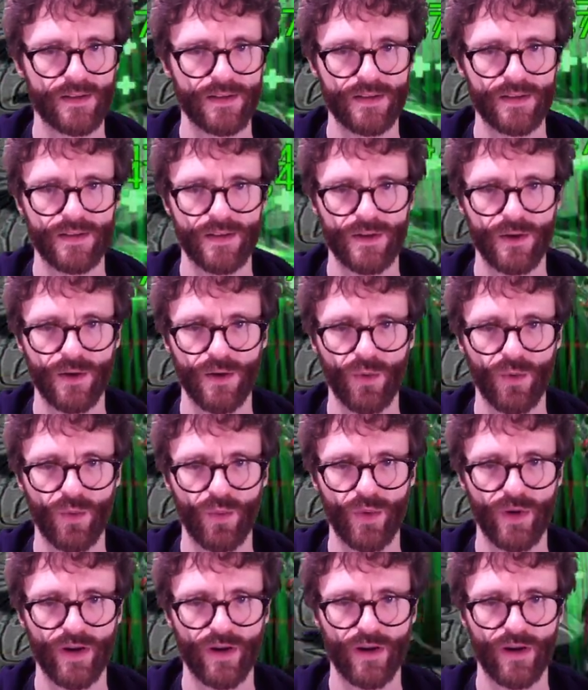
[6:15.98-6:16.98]
So
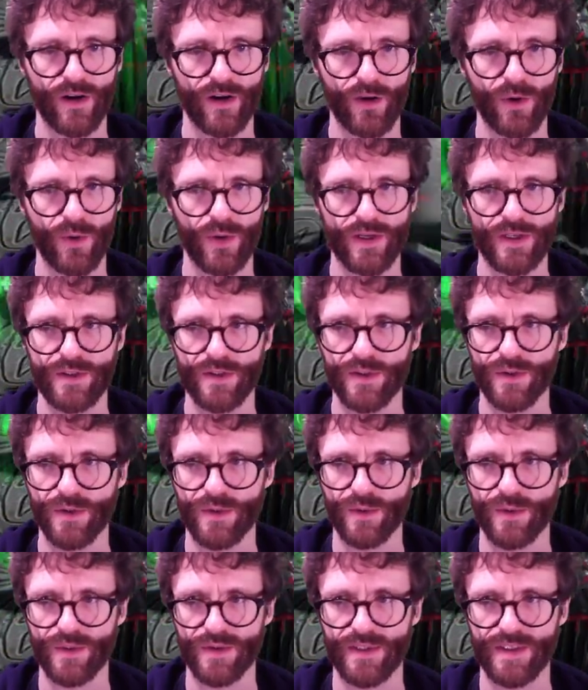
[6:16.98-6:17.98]
we are going
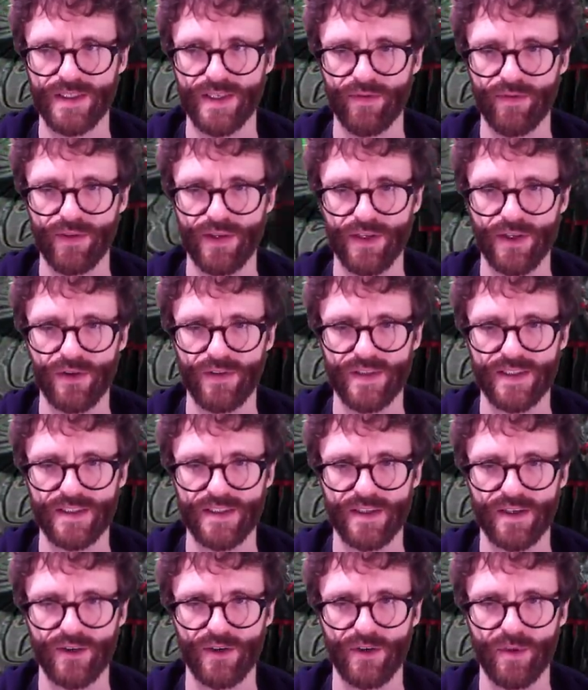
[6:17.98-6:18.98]
to definitely do this
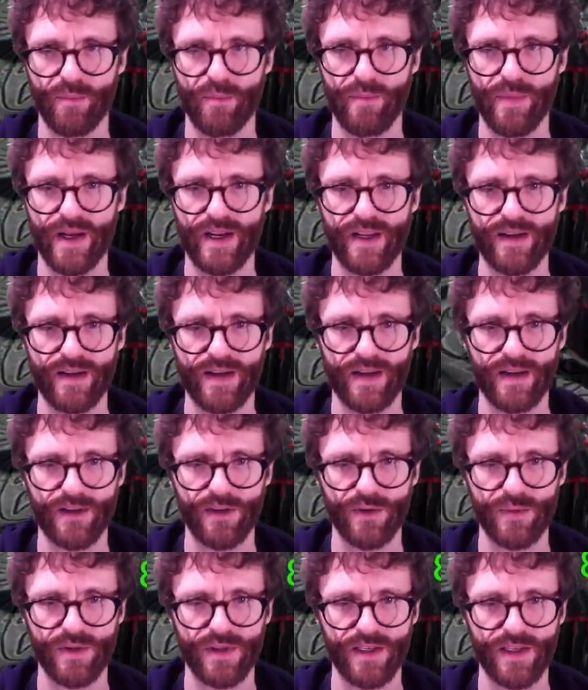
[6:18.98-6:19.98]
in under a minute, I
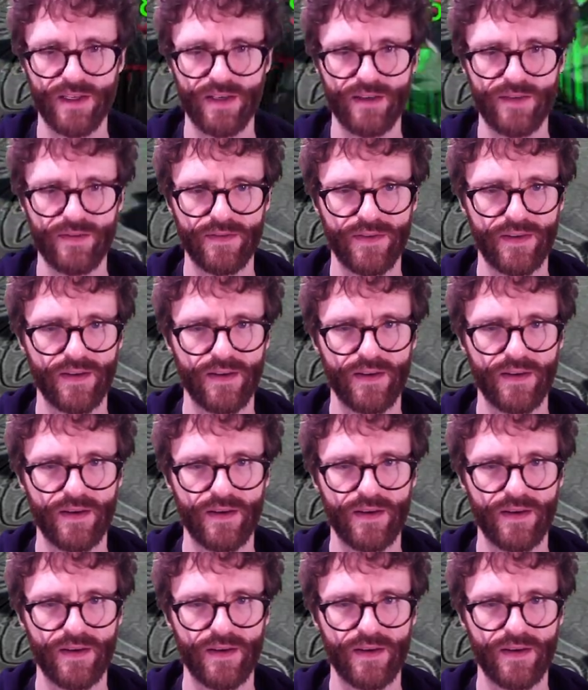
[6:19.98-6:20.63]
do believe.